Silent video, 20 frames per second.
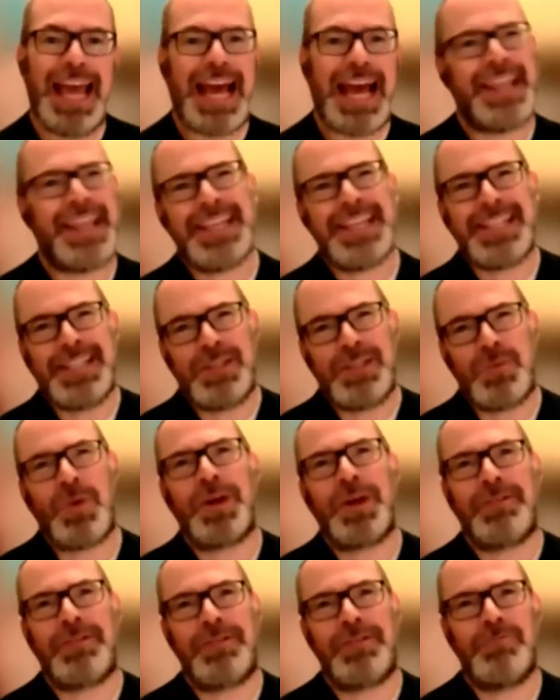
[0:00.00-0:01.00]
And this is
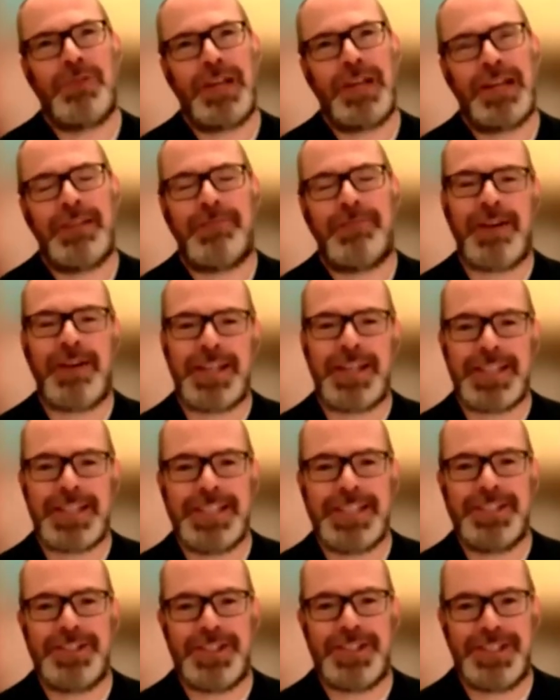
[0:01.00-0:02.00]
one of the real
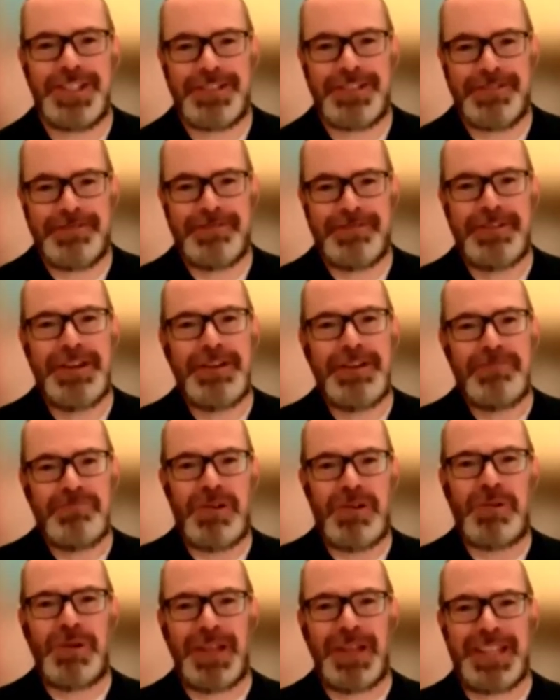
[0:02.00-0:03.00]
advantages of
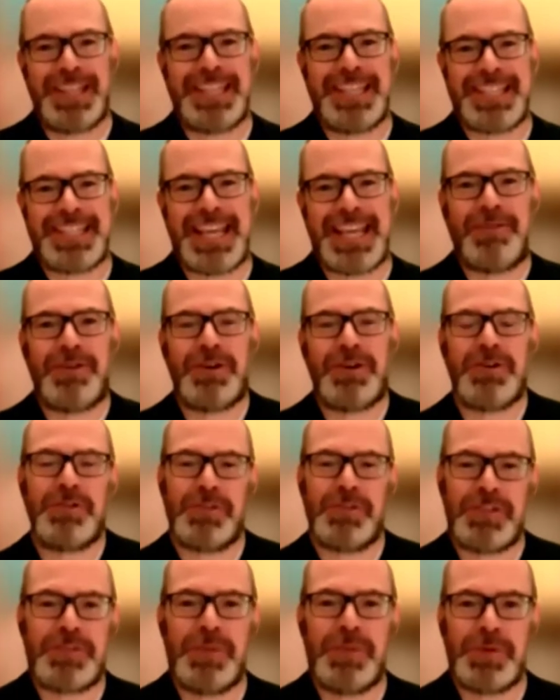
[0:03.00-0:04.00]
rolling this out
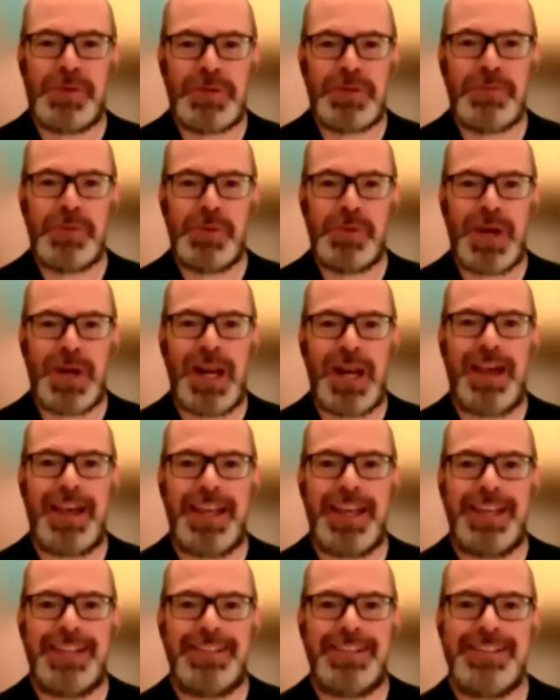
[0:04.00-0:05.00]
across multiple
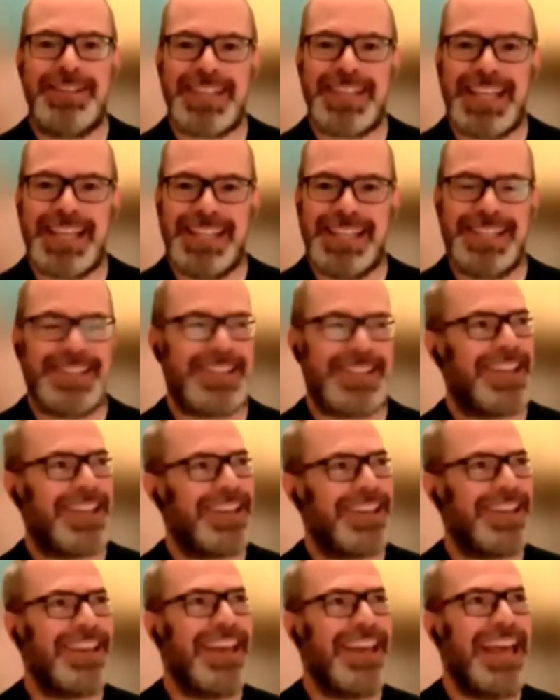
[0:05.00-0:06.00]
clients, is
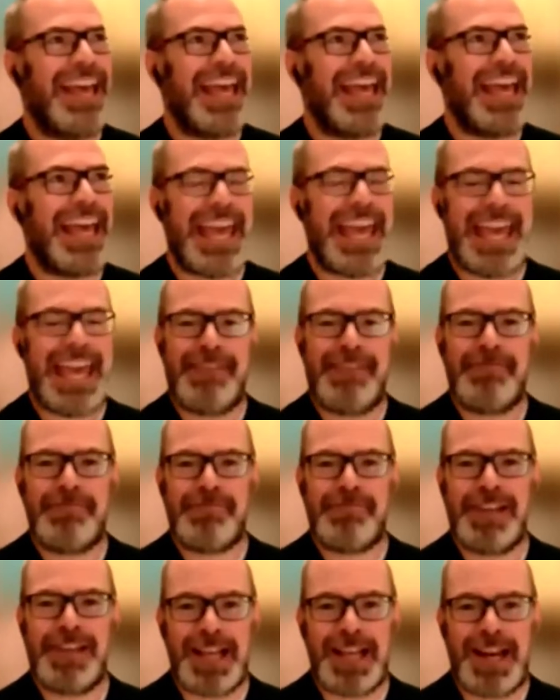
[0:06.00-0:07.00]
that
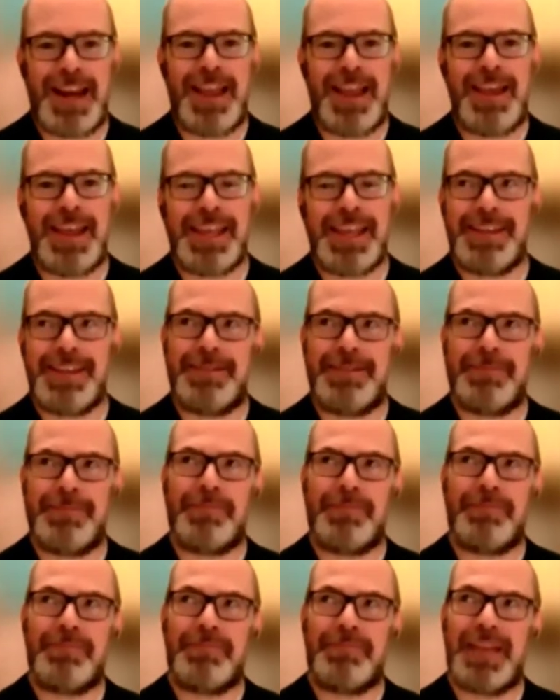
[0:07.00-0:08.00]
every client
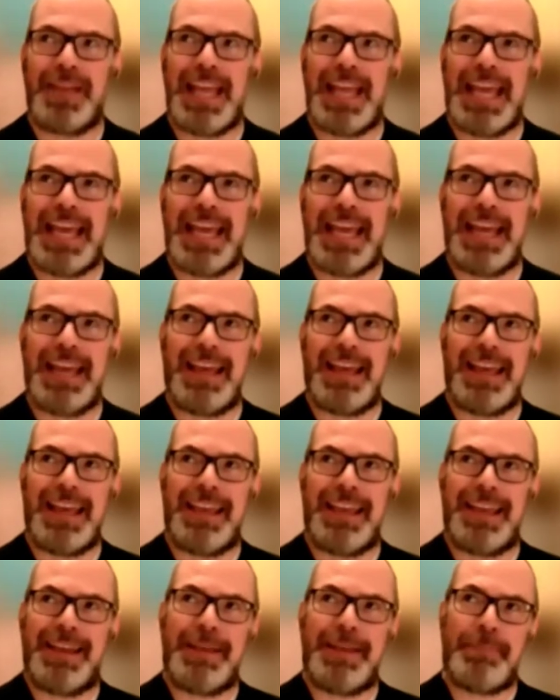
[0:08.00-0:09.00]

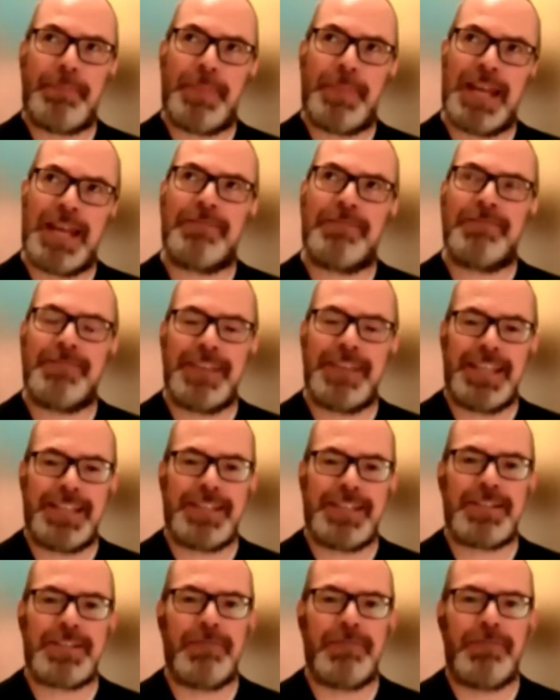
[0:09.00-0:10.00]

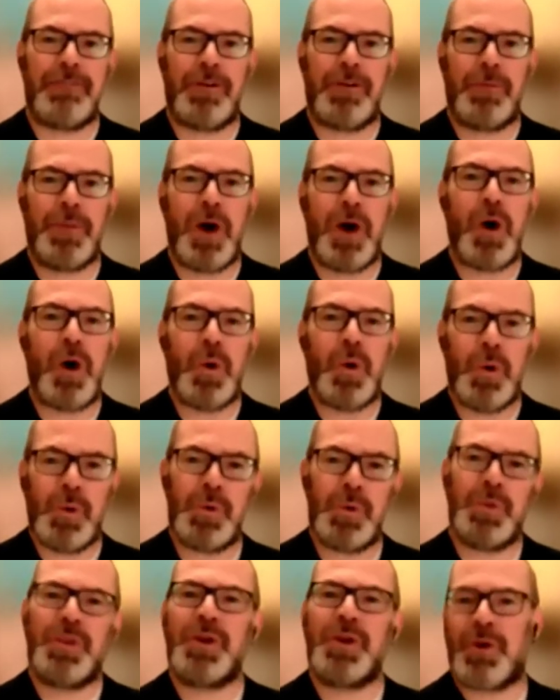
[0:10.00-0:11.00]
benefits from
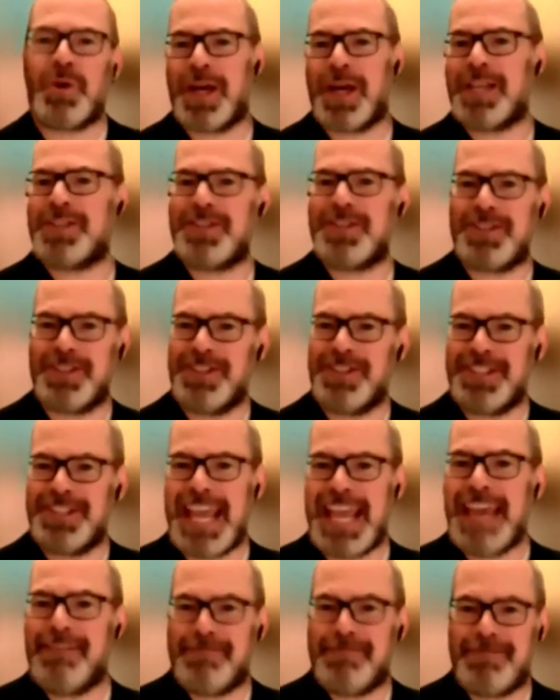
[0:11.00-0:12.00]
all the questions
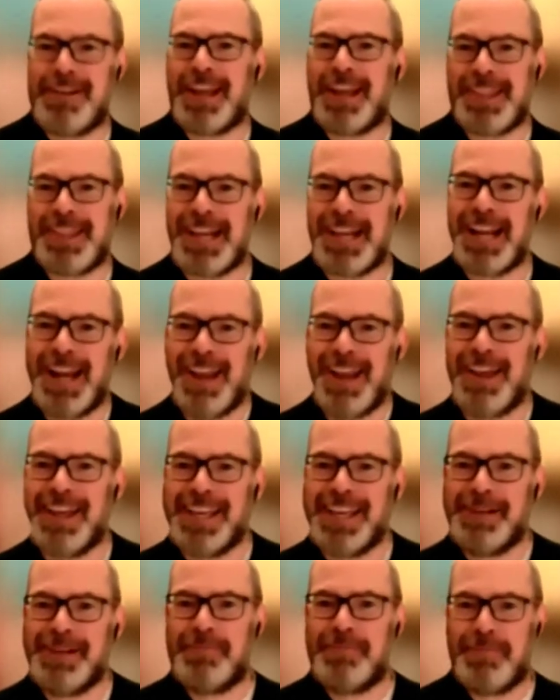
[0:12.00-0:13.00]
every other
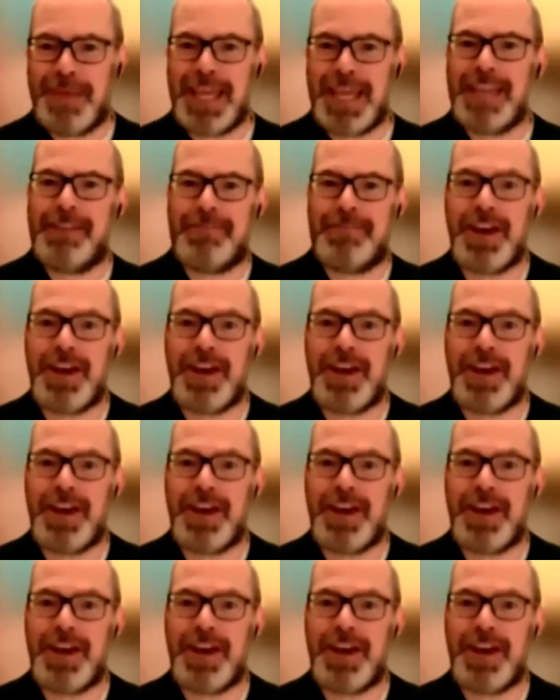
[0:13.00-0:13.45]
client may have